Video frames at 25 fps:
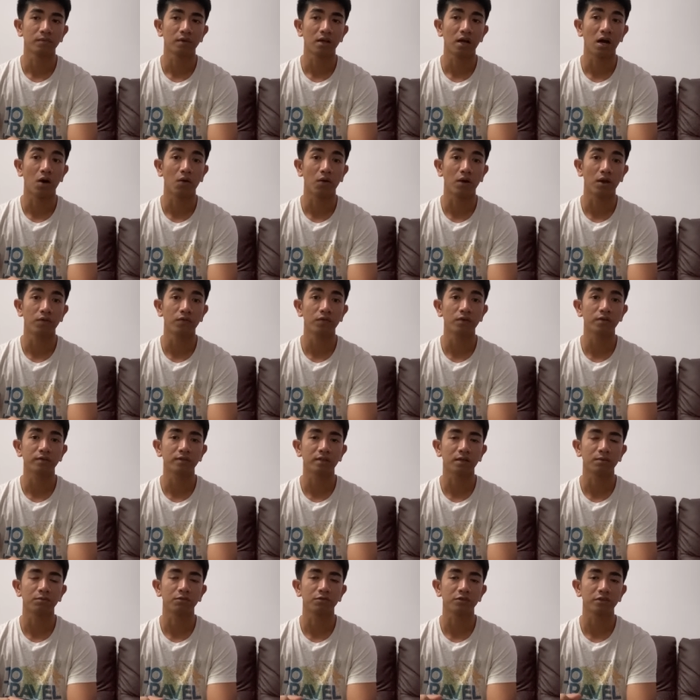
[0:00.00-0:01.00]
However,
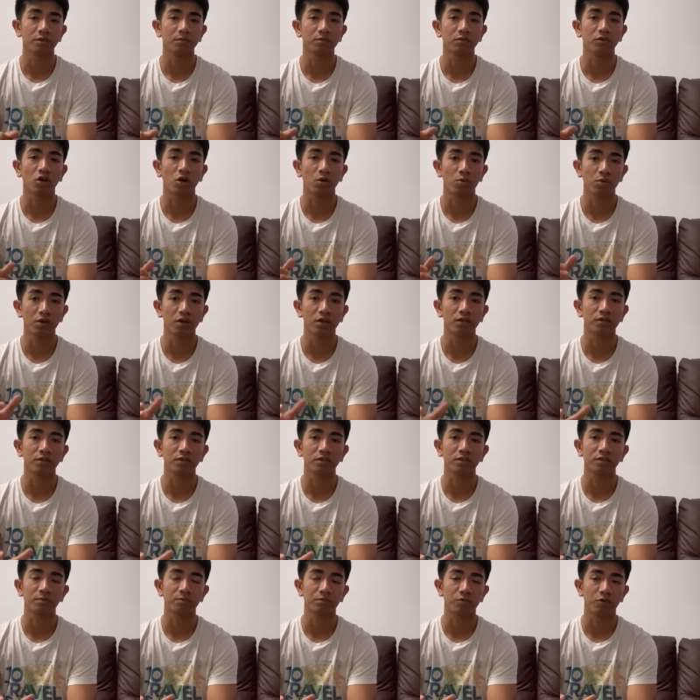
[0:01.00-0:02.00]
some Muslim
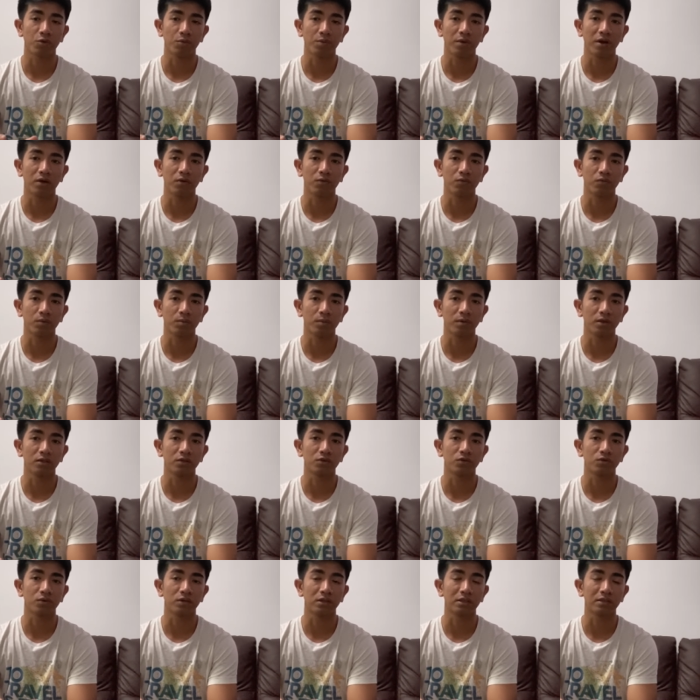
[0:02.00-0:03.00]
communities permit women
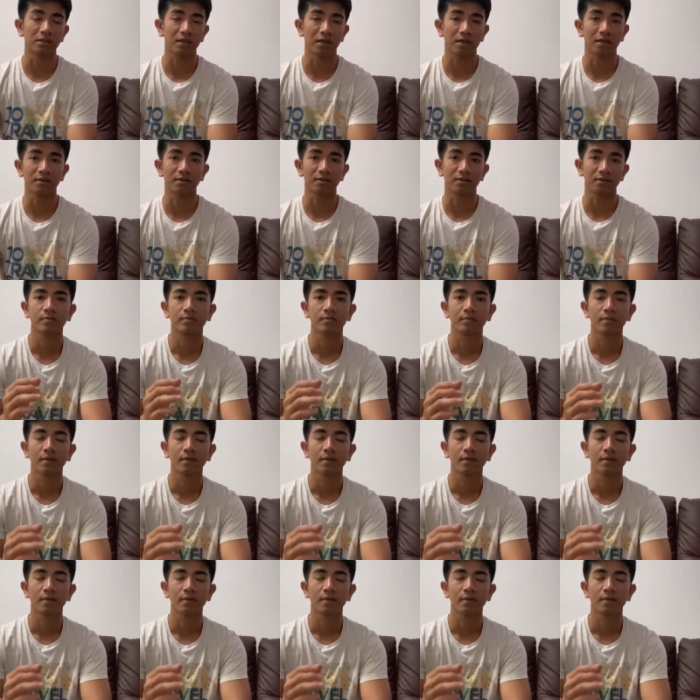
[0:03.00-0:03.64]
to attend it.